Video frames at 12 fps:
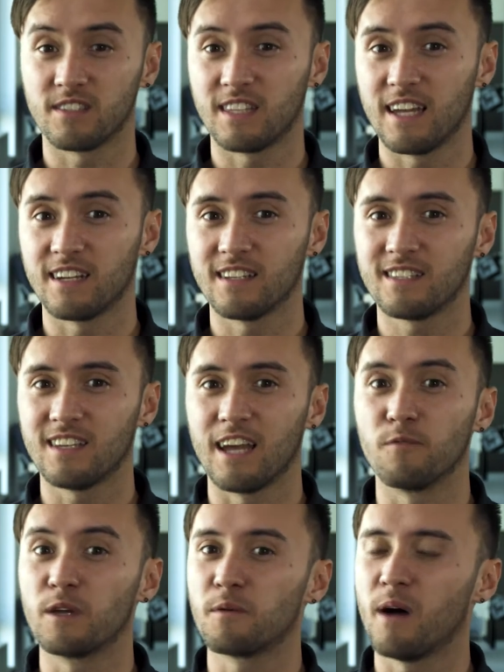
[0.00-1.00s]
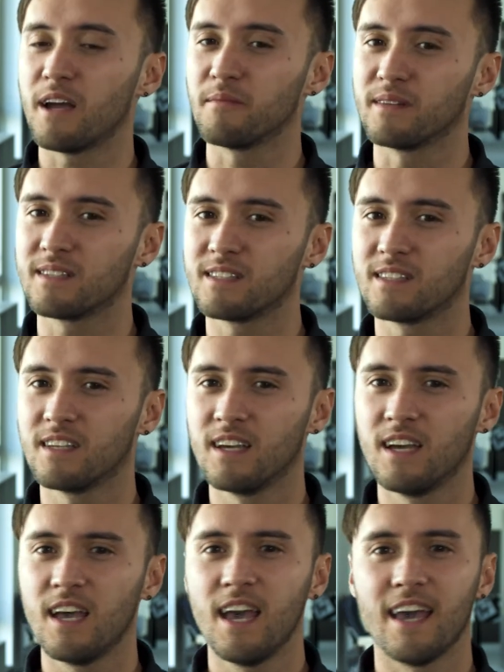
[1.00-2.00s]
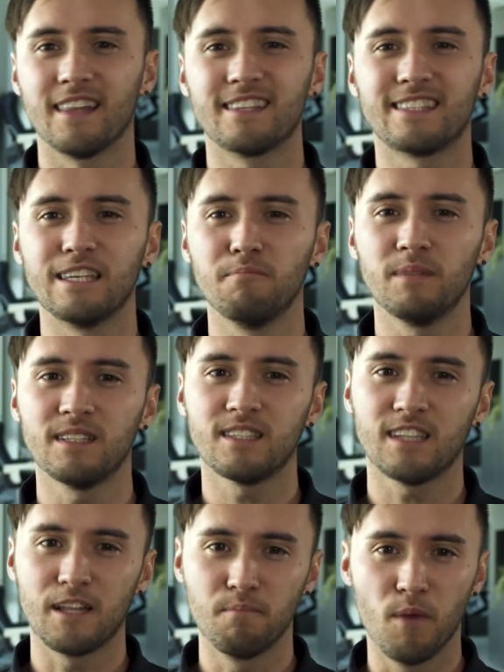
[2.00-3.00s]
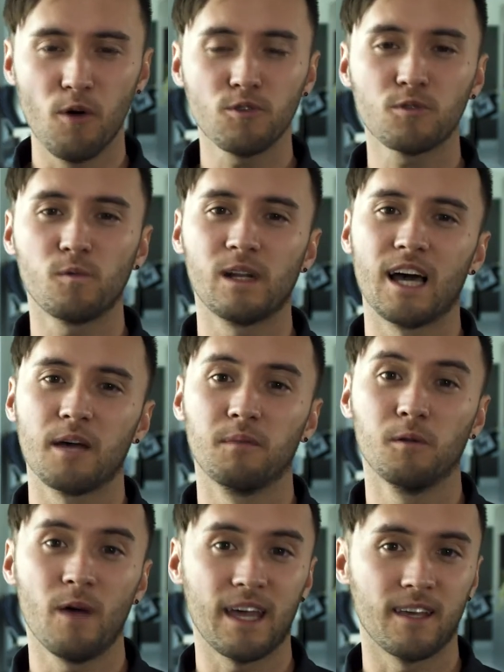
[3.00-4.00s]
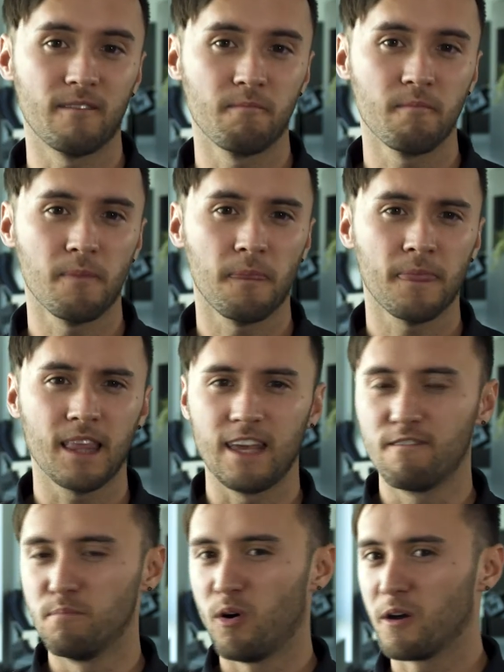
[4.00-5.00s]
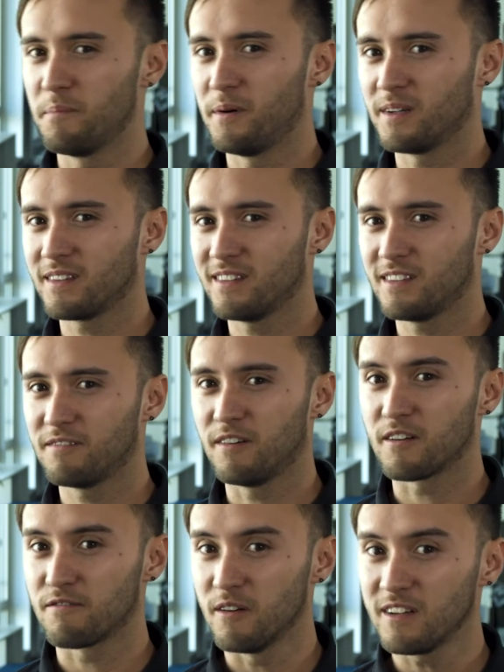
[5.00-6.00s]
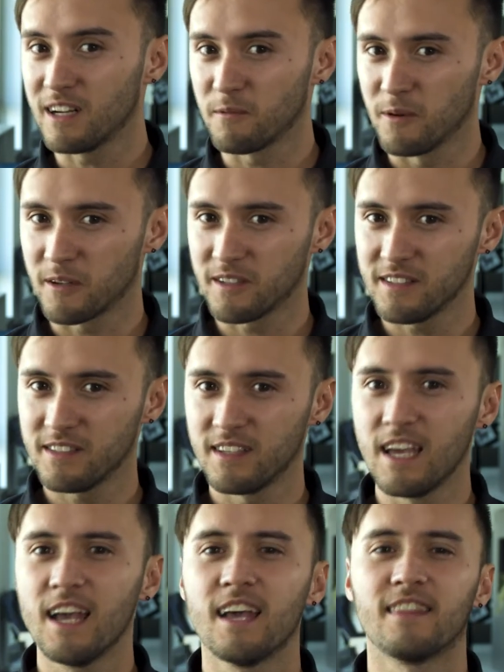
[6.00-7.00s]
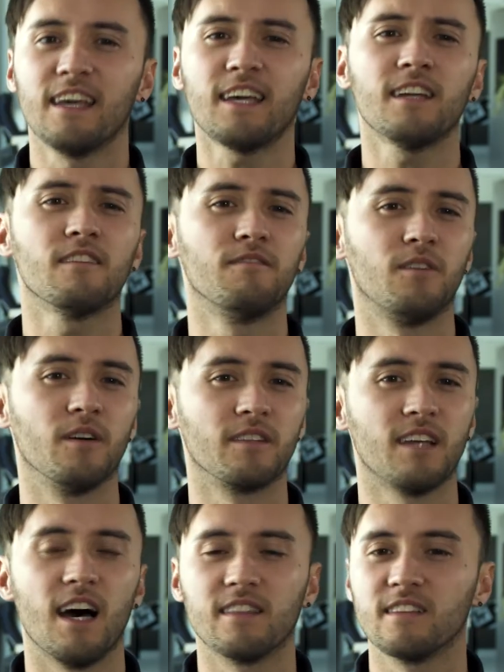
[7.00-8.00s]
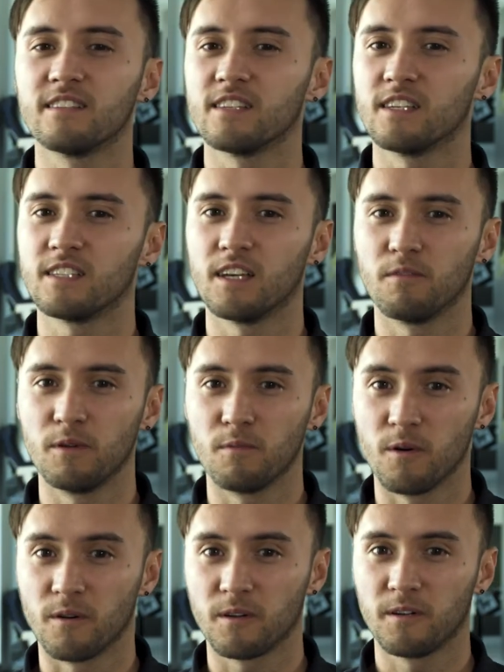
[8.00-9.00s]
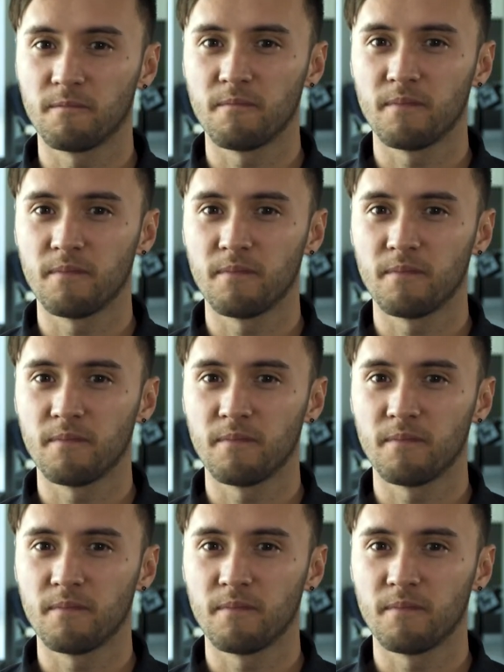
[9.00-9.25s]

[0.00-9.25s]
standards and requirements in the simplest and most reliable way. Even more important for the frontline workers, they can avoid unnecessary work.